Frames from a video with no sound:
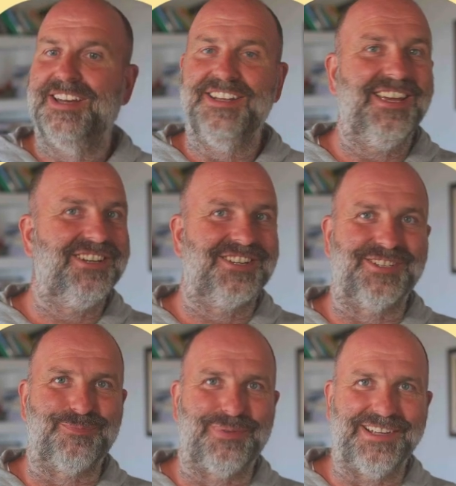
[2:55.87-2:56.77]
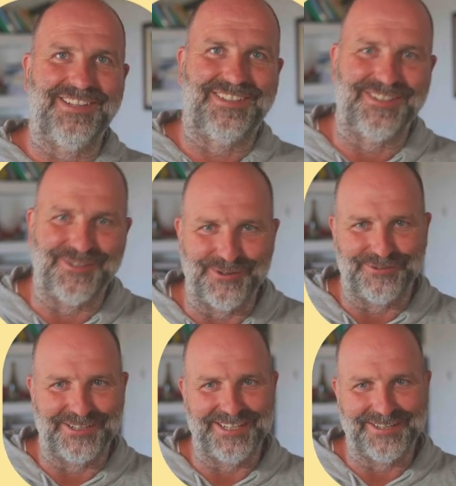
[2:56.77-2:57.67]
then just place it
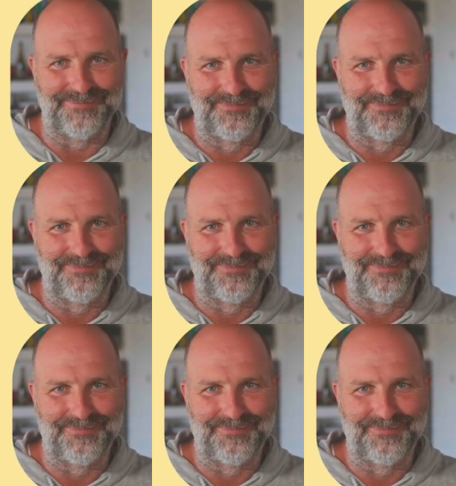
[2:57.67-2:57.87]
over here.